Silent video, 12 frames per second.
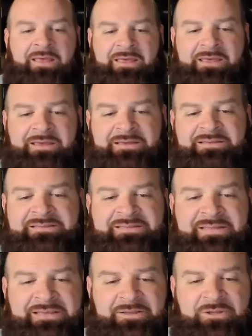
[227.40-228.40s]
he is
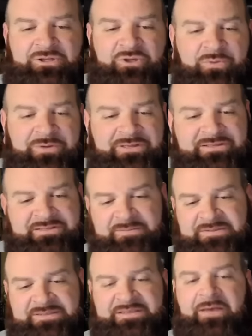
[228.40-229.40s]
doing
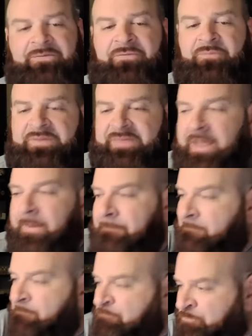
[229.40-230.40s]
some stuff with
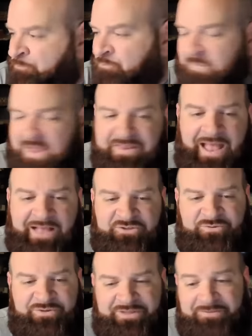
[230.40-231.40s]
them
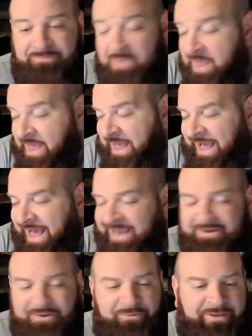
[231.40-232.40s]
naturally. I
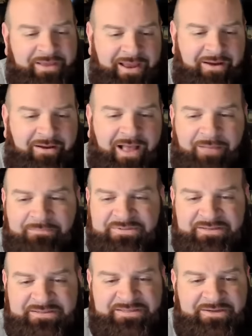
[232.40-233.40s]
don't care. I'm
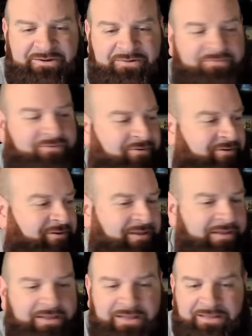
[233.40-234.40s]
just here for
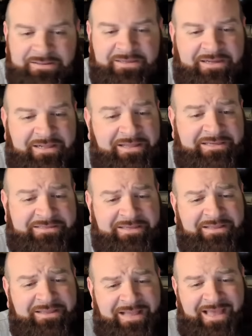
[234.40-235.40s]
the clicks
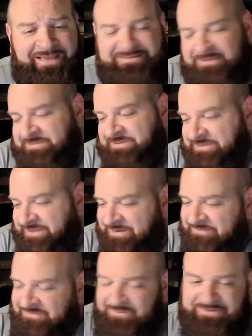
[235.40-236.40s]
and the likes. I'm just
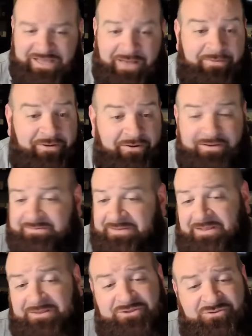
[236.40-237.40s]
kidding, folks. I'm here to
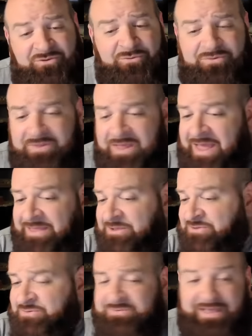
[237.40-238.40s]
tell the truth and the
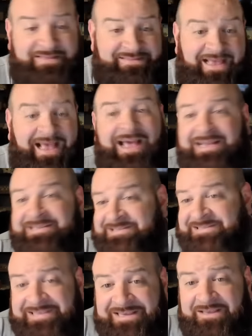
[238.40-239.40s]
truth as I
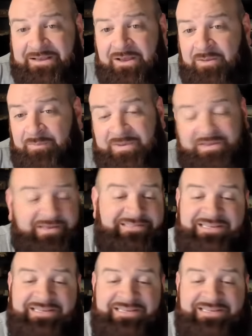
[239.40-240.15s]
see it because